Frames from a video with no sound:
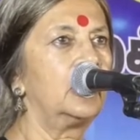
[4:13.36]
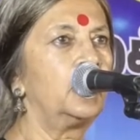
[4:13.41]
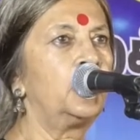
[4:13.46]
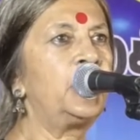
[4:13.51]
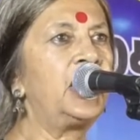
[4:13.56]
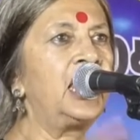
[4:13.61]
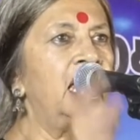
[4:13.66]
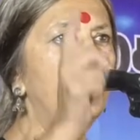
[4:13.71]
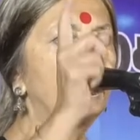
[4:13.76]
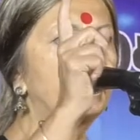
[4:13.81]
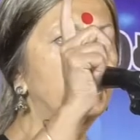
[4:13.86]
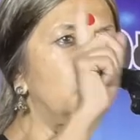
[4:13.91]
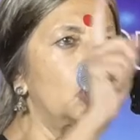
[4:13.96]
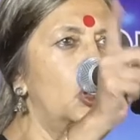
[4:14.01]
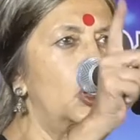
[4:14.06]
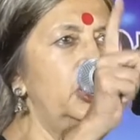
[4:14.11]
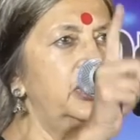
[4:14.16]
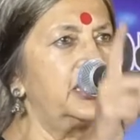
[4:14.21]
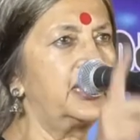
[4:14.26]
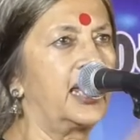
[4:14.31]
we have
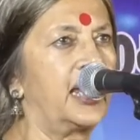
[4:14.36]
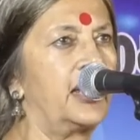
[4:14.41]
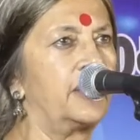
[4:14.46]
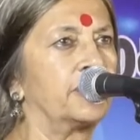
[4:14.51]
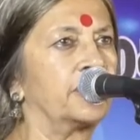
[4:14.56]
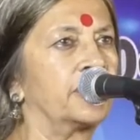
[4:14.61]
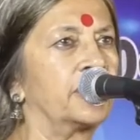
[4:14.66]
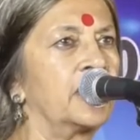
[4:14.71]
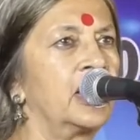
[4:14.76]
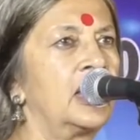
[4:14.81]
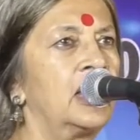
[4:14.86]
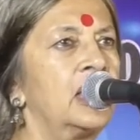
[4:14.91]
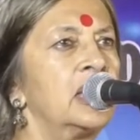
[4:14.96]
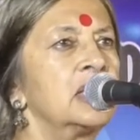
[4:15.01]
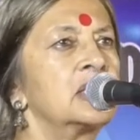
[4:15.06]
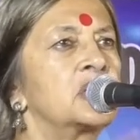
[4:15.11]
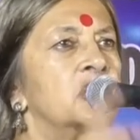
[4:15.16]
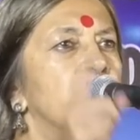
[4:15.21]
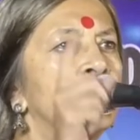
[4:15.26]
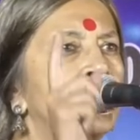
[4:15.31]
told them,
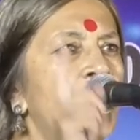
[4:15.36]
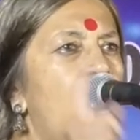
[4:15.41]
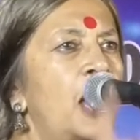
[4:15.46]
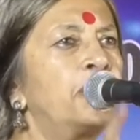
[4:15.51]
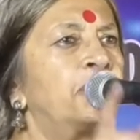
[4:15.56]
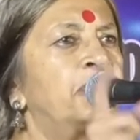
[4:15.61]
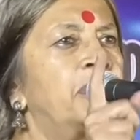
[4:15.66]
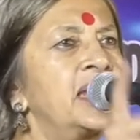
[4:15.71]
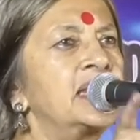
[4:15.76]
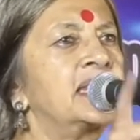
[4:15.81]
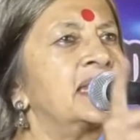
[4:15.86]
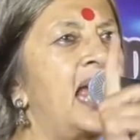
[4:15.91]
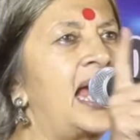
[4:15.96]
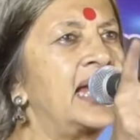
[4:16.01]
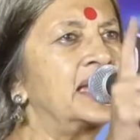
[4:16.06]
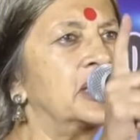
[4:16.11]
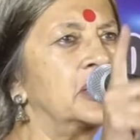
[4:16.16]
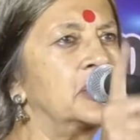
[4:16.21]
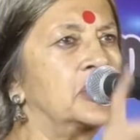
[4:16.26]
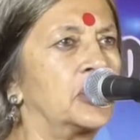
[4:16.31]
stop this
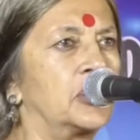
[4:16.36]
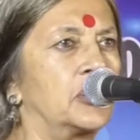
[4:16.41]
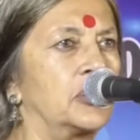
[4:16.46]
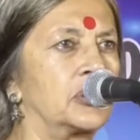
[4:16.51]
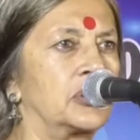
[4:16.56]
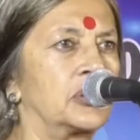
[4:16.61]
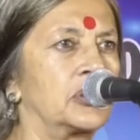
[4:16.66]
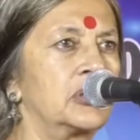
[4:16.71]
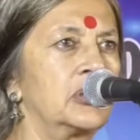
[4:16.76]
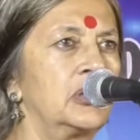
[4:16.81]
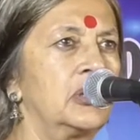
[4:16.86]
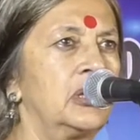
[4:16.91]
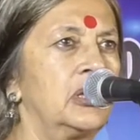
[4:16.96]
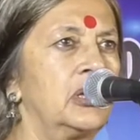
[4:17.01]
attitude,